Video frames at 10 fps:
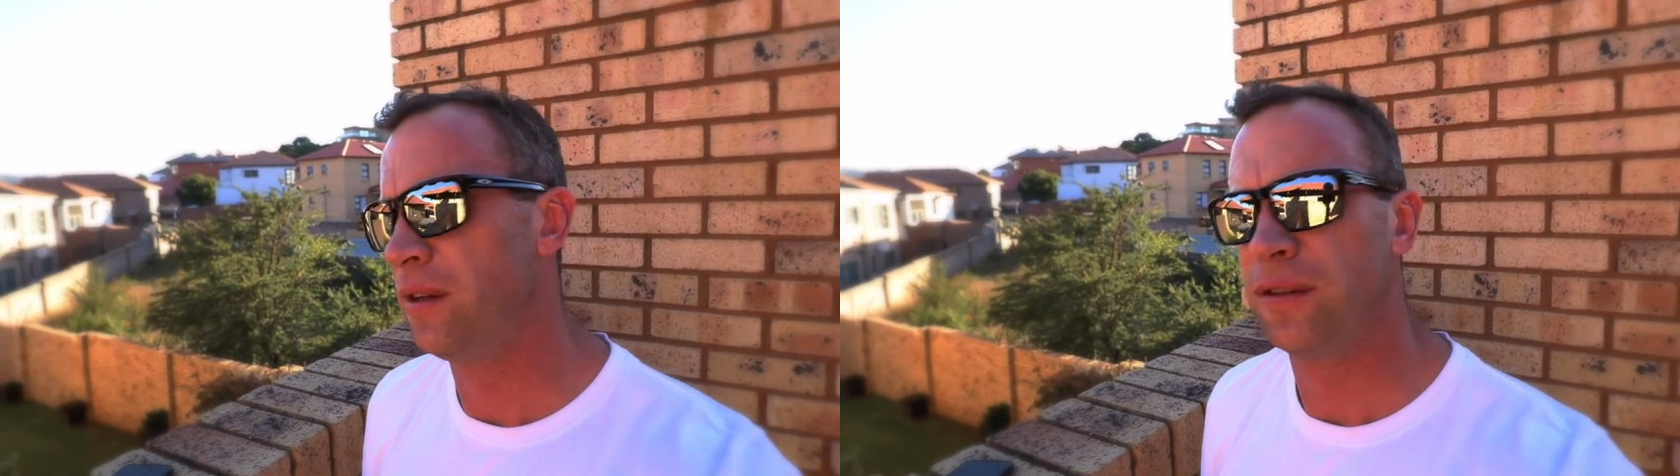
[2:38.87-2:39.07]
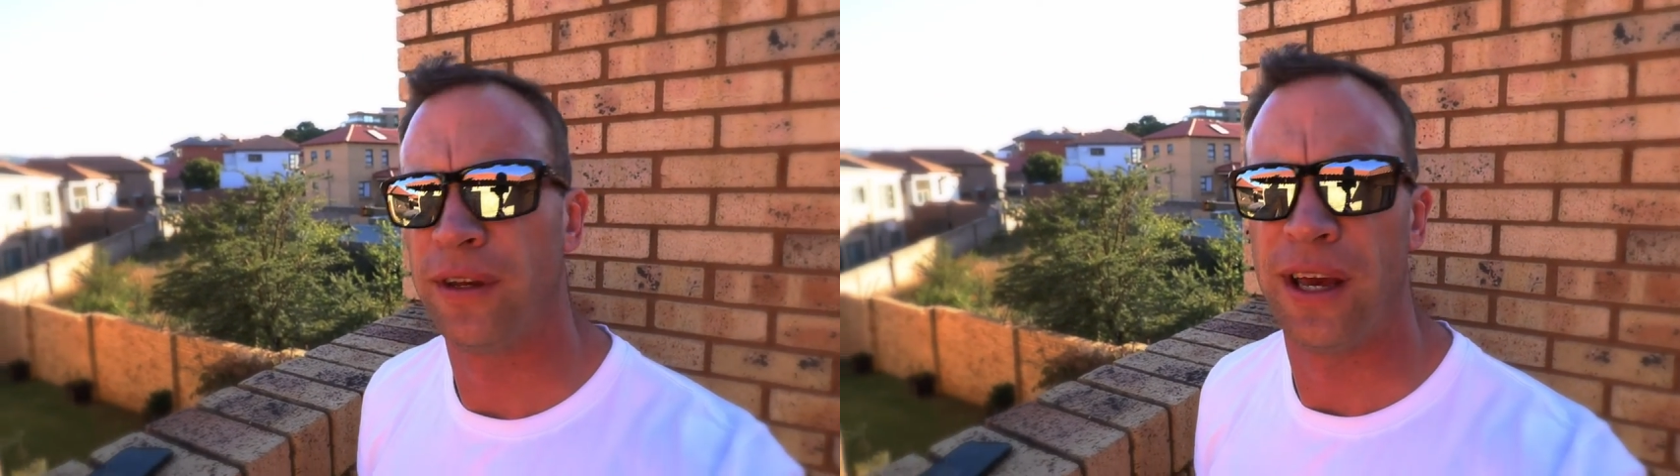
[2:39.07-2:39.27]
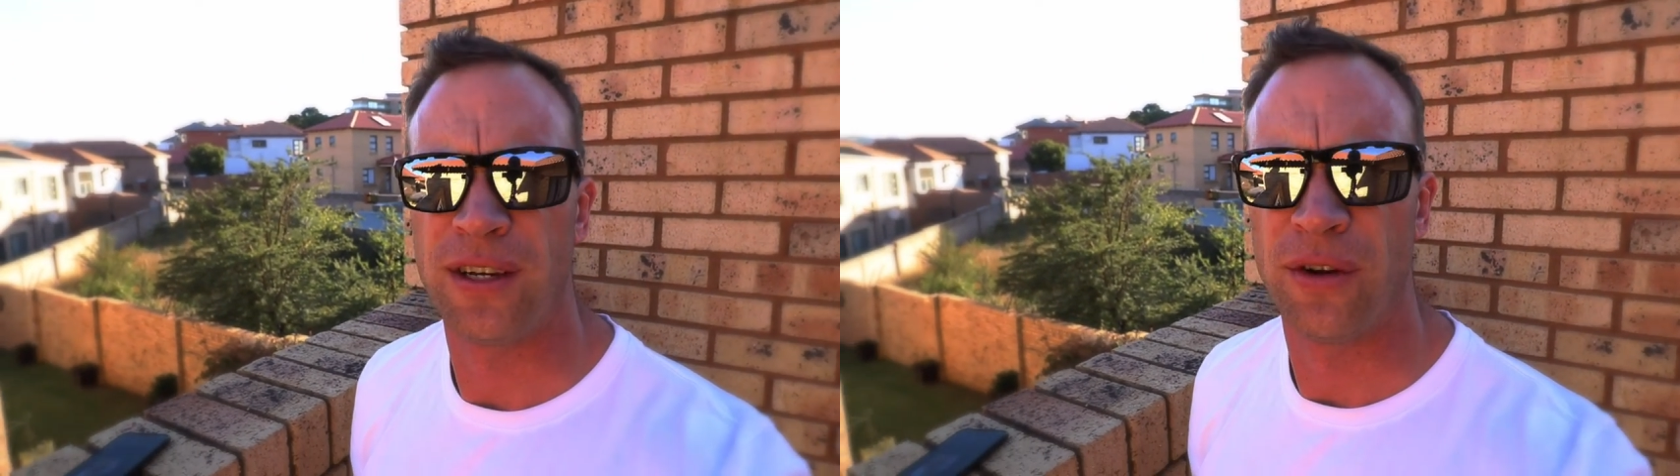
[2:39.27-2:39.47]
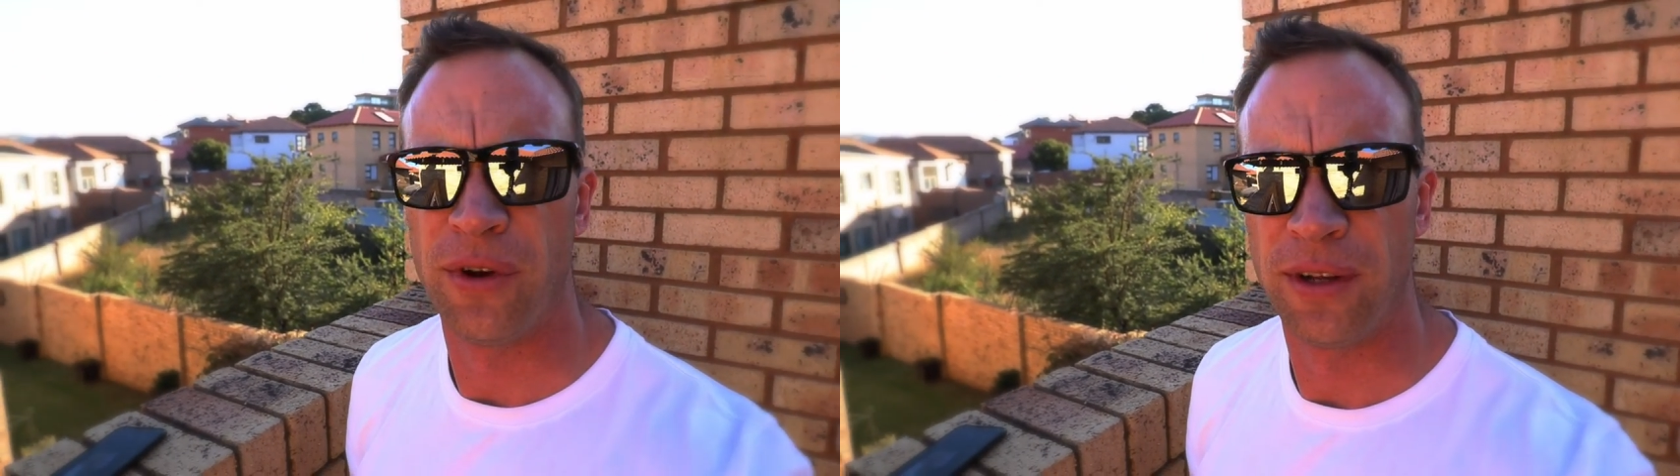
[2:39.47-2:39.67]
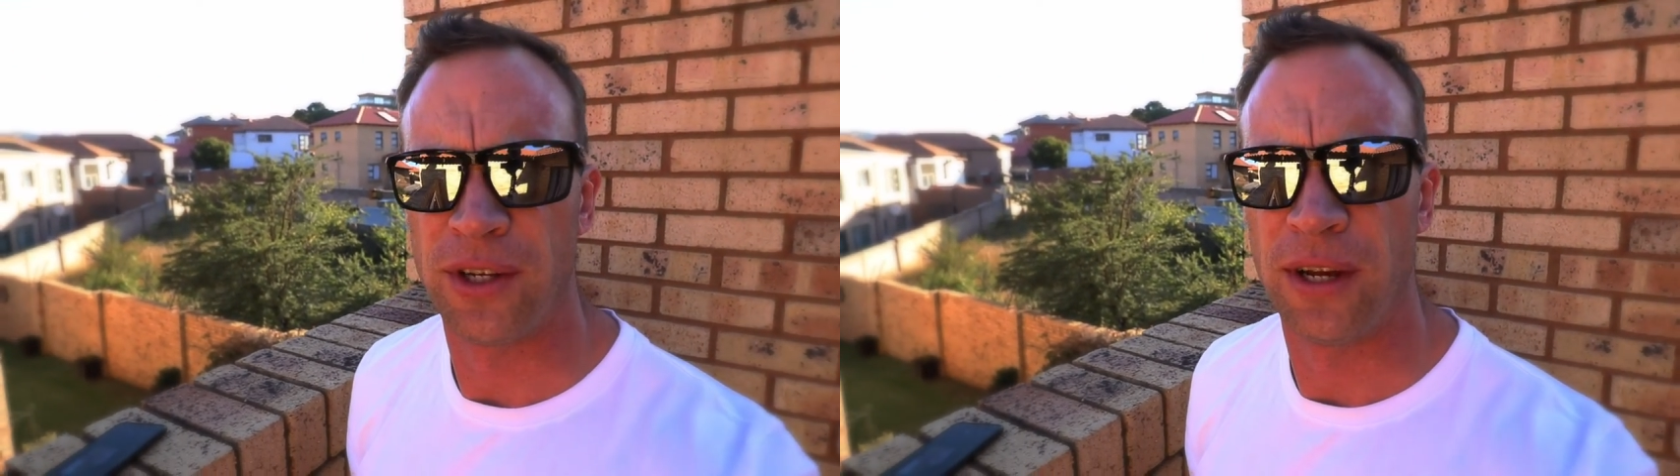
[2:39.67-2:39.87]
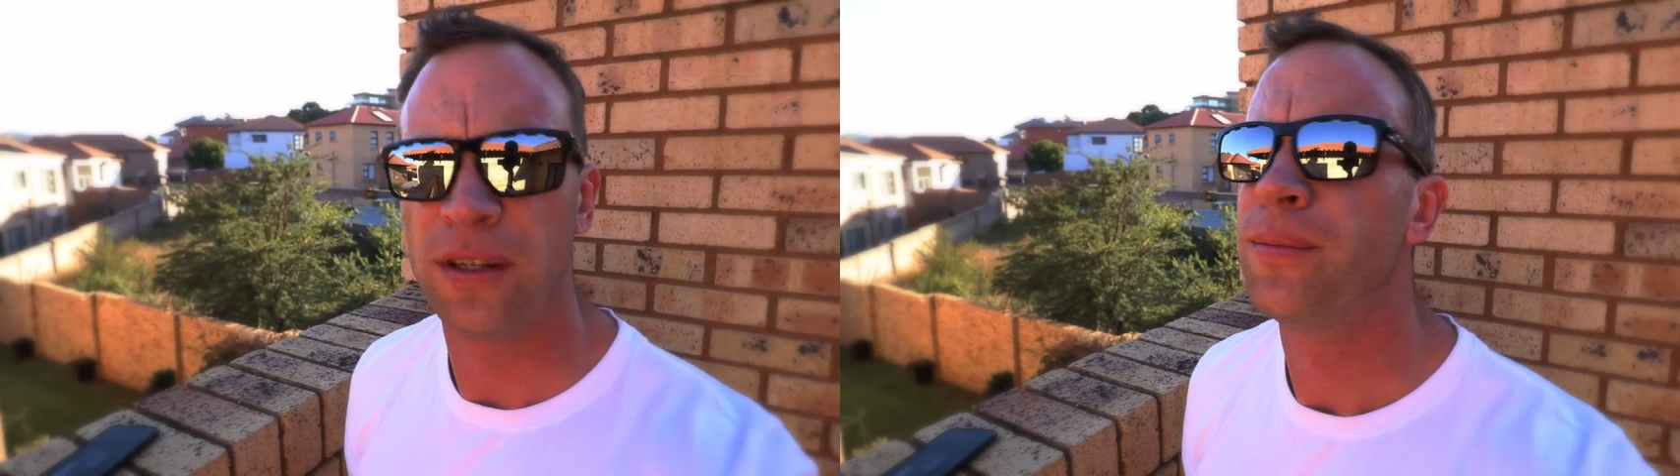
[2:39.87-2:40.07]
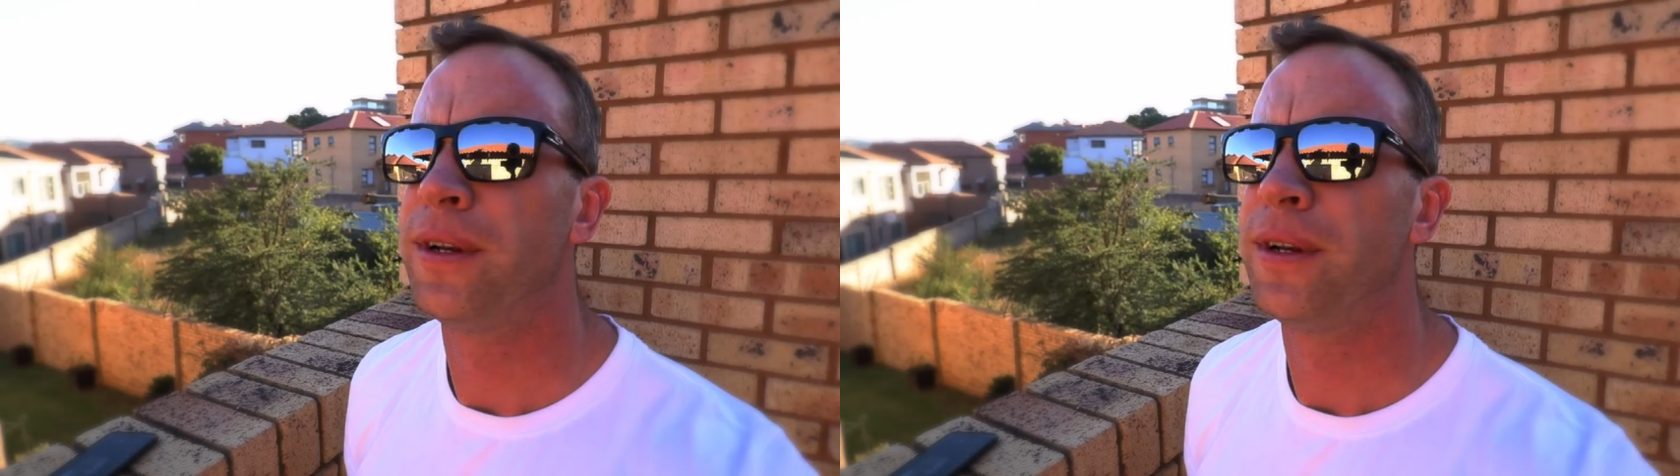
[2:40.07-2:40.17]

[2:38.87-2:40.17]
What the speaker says: It's not an actual real challenge,